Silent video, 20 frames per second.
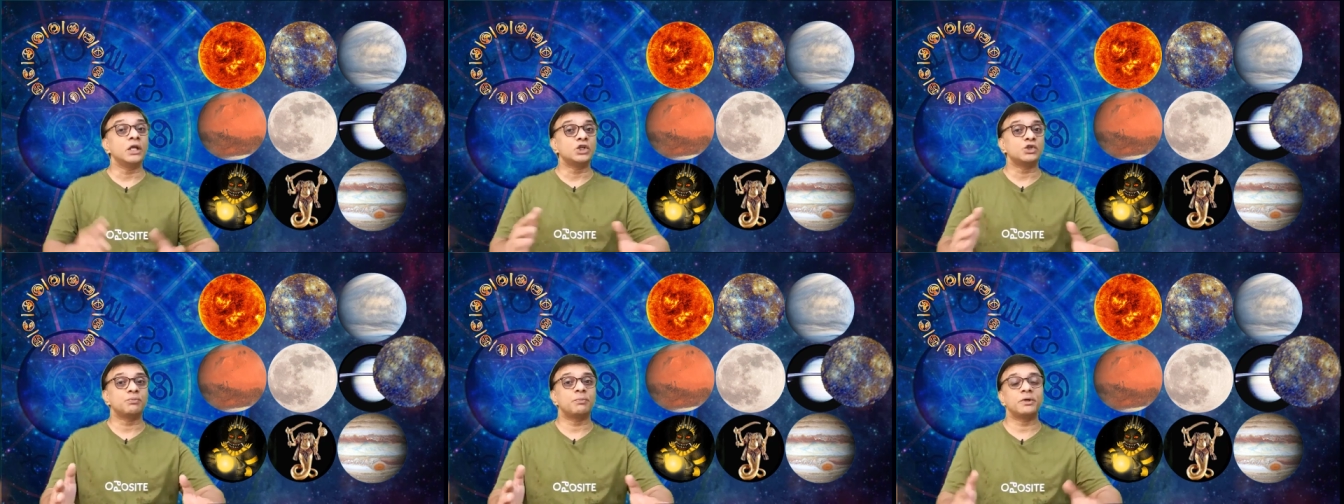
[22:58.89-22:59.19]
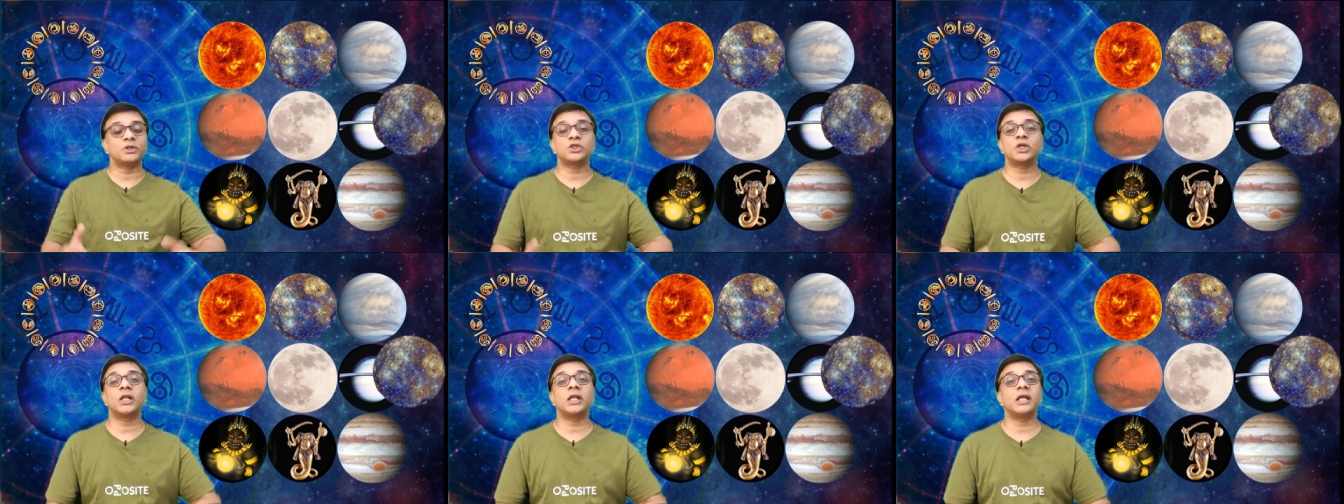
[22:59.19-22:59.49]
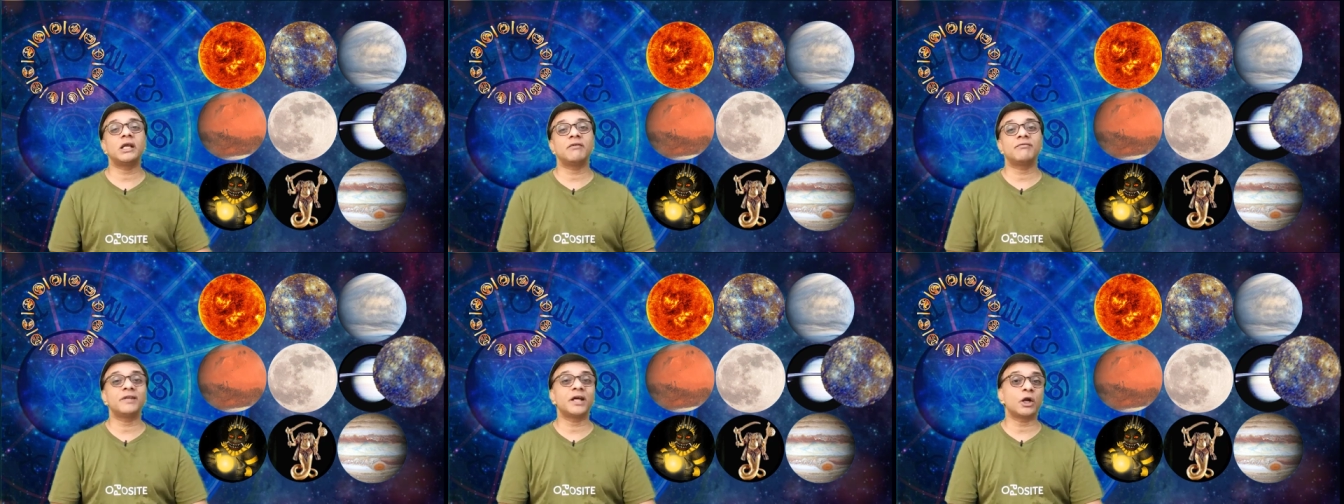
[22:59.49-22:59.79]

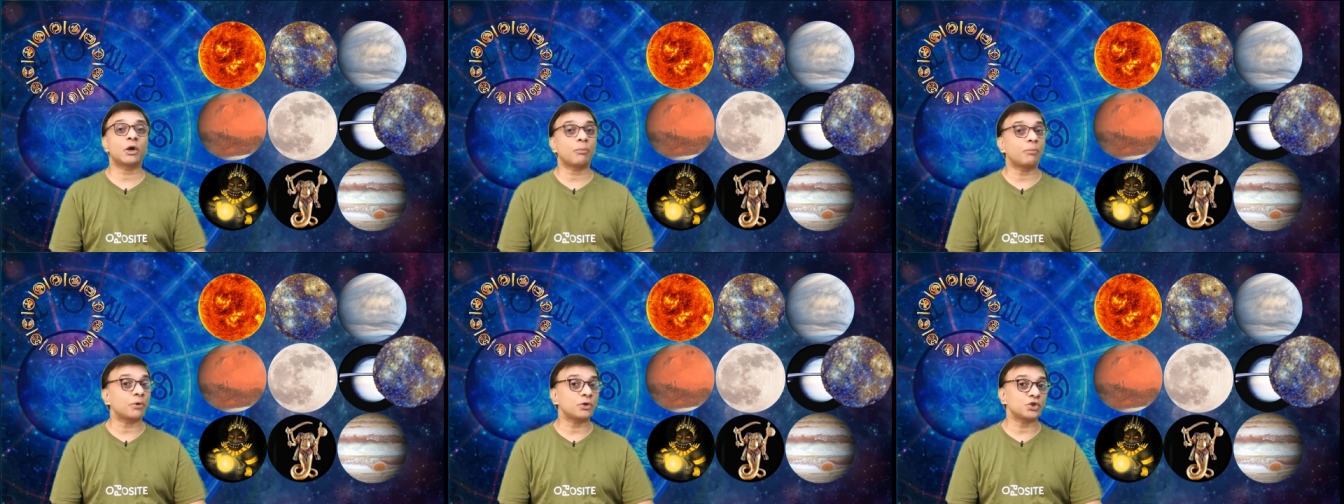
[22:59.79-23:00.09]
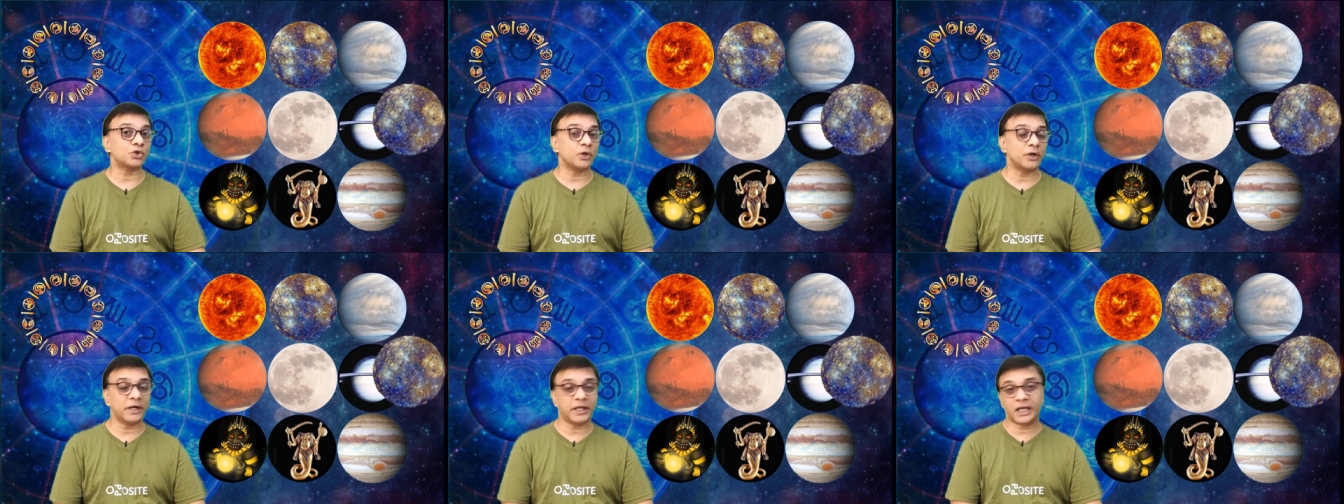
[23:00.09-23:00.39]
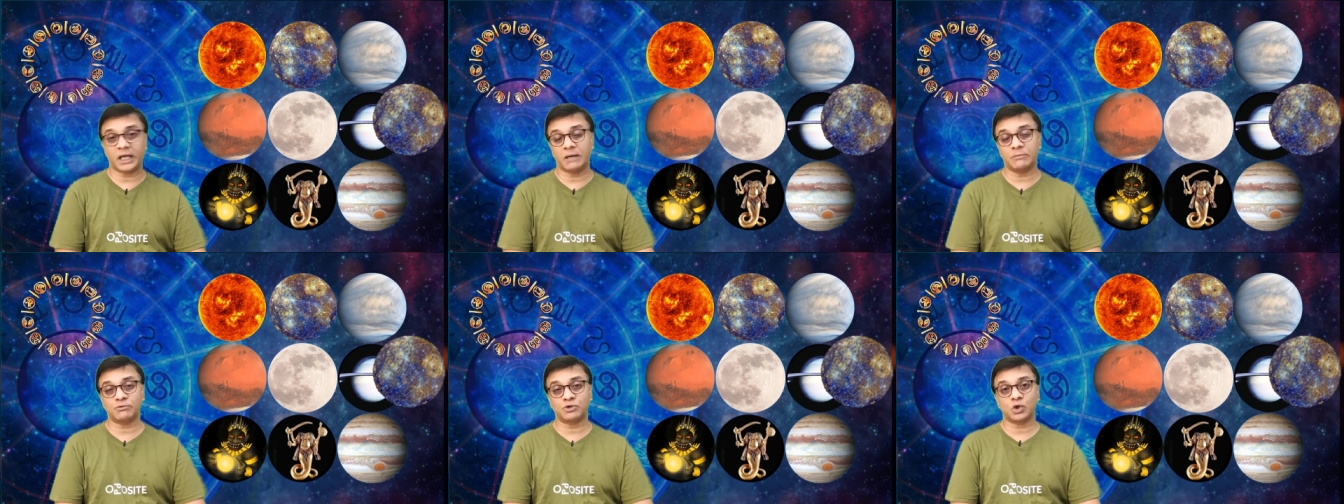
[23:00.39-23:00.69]
especially if that
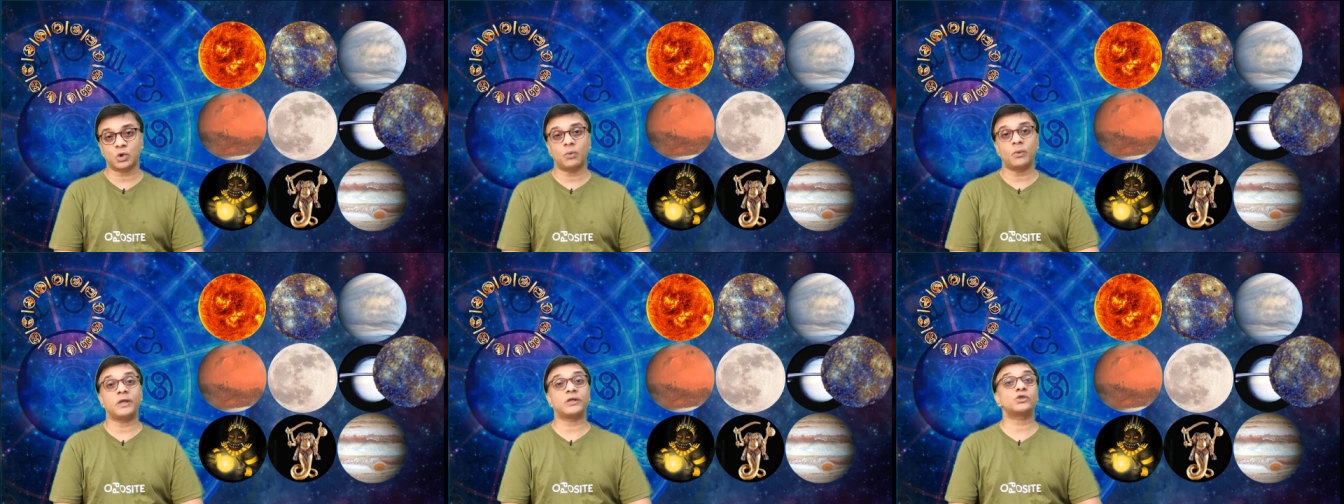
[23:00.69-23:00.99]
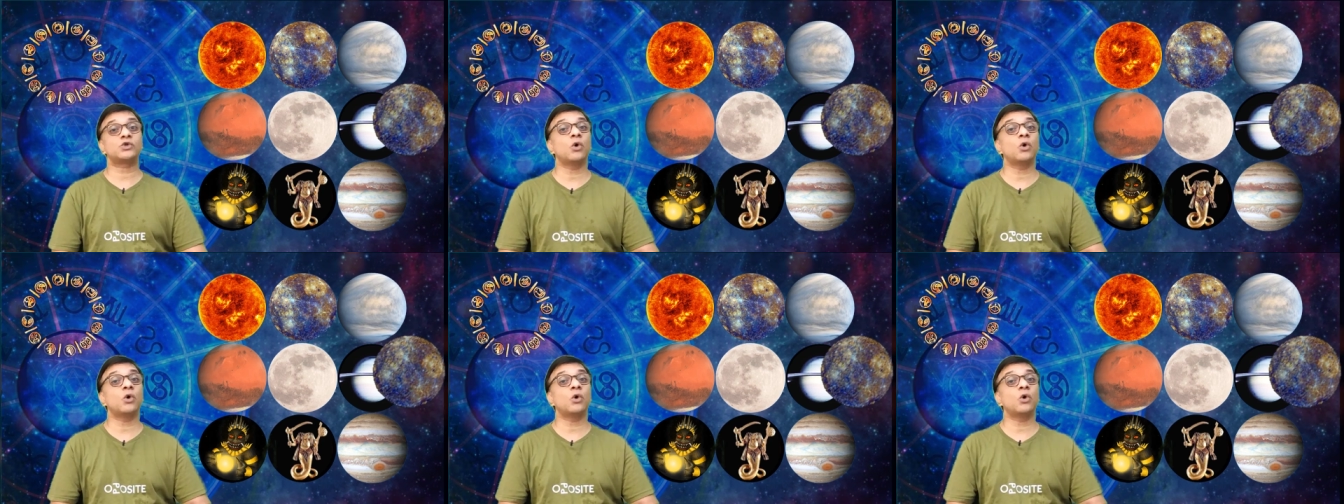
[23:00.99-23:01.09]
opportunity comes your way.